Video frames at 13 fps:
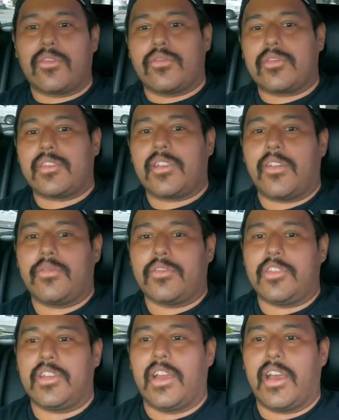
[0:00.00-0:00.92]
cool stuff
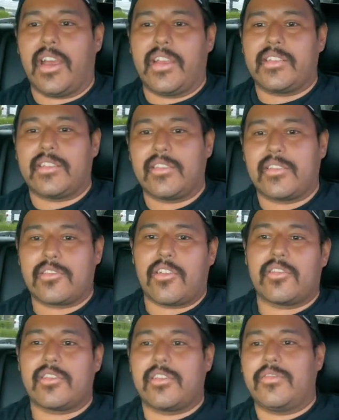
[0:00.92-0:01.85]
with you guys, and
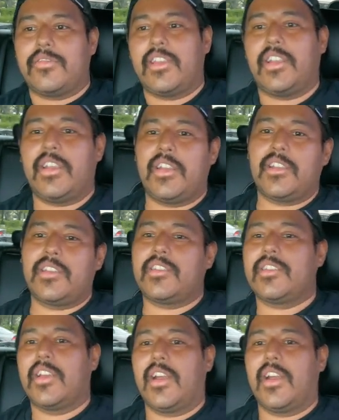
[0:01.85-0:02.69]
starts to finish.